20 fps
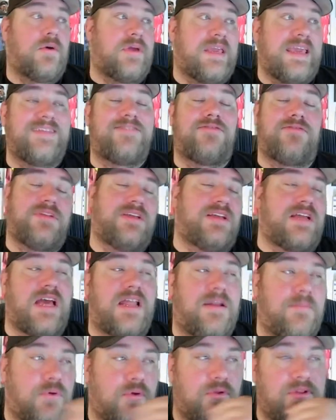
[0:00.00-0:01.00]
gets
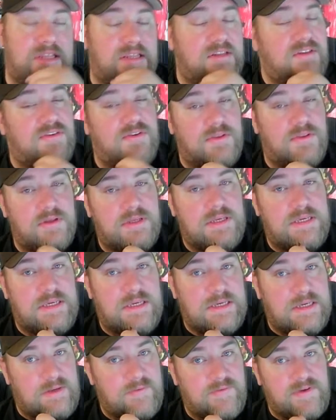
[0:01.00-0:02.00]
kind of pulled into
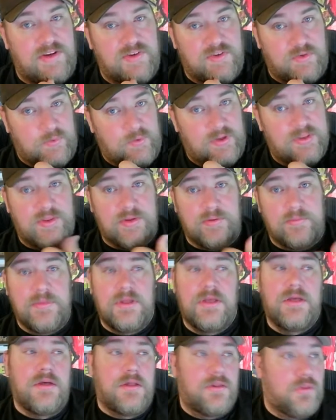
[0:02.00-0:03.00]
the adventure with him,
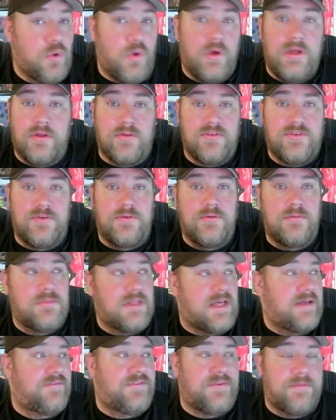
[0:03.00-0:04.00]
loyal to him,
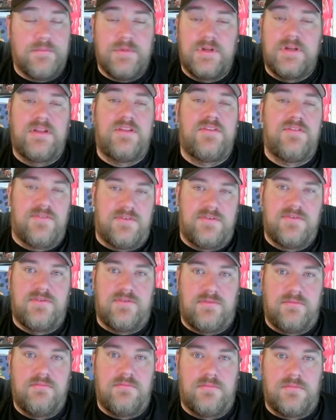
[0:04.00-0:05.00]
loves him, but
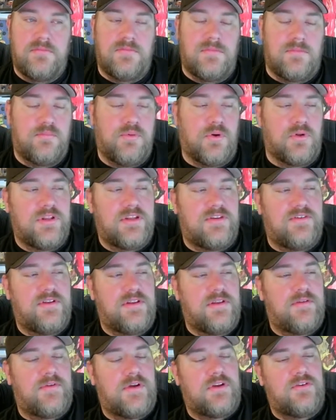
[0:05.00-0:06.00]
is pulled into
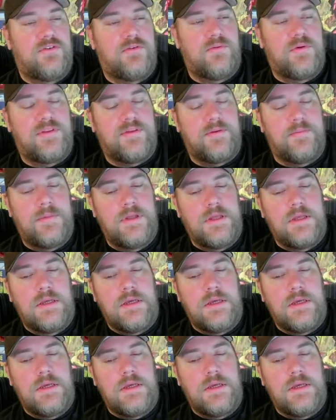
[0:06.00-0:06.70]
the adventure with him.